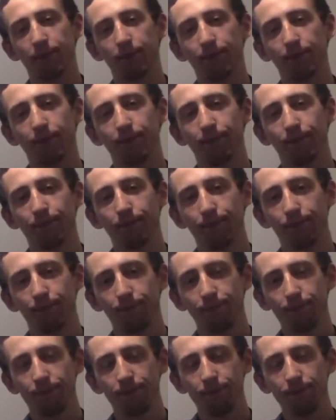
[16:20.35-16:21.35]

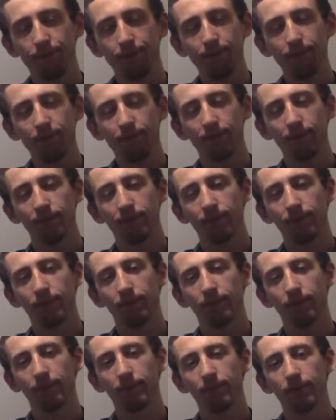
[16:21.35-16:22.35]

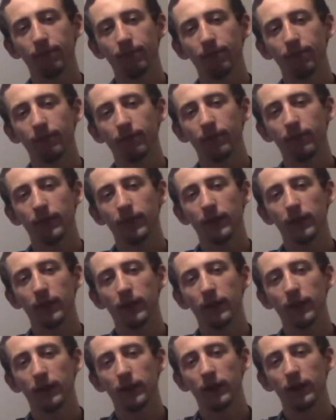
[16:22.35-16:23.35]

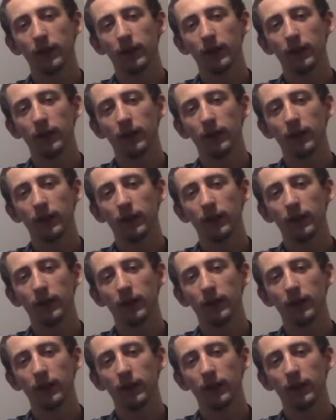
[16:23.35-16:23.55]
Nothing is said.